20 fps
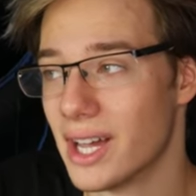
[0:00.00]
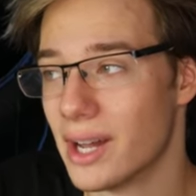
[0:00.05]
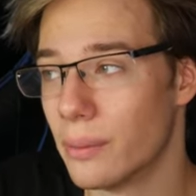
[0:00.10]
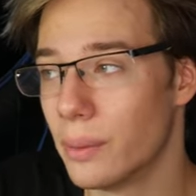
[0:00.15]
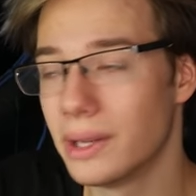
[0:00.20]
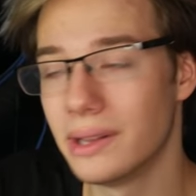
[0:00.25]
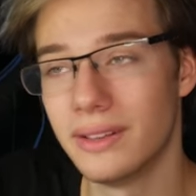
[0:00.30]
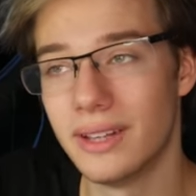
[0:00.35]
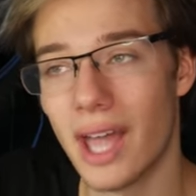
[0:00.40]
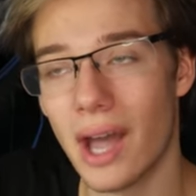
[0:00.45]

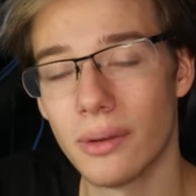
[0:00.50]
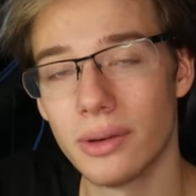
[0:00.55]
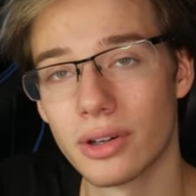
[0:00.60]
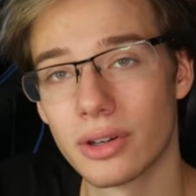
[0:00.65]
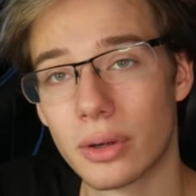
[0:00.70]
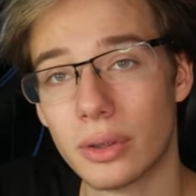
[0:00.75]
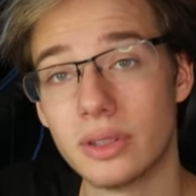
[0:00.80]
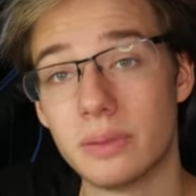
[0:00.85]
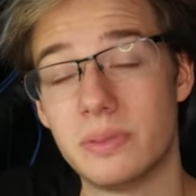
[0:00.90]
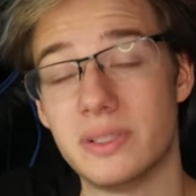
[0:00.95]
well, now you're
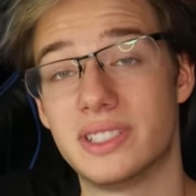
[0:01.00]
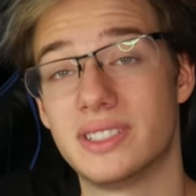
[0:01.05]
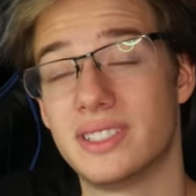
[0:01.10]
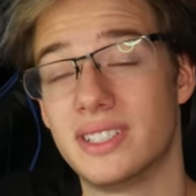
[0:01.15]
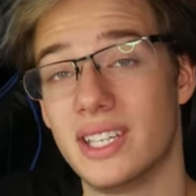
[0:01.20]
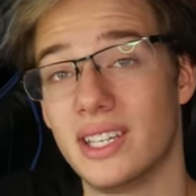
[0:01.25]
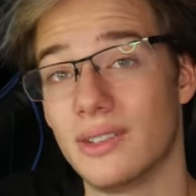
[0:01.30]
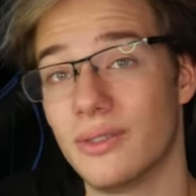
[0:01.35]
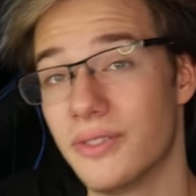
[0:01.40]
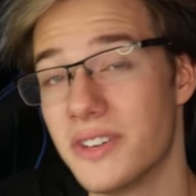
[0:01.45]
going to be
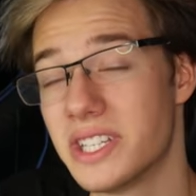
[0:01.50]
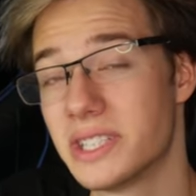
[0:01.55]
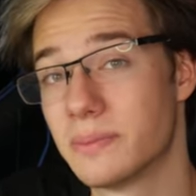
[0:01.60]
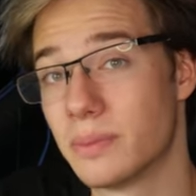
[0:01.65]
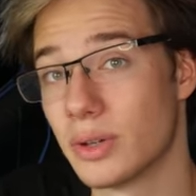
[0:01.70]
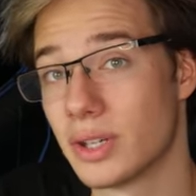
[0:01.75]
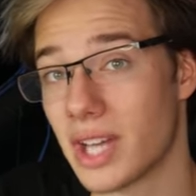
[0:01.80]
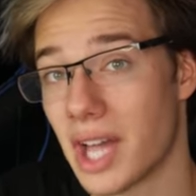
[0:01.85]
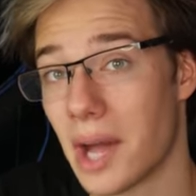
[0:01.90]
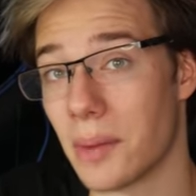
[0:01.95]
seeing
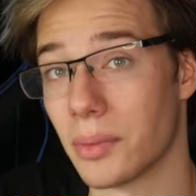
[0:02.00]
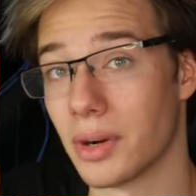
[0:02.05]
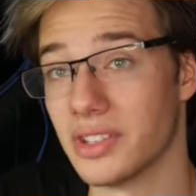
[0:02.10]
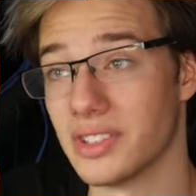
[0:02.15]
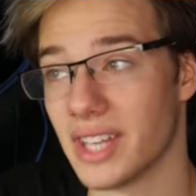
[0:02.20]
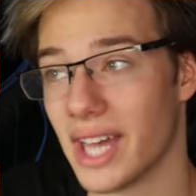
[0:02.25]
Facebook cameras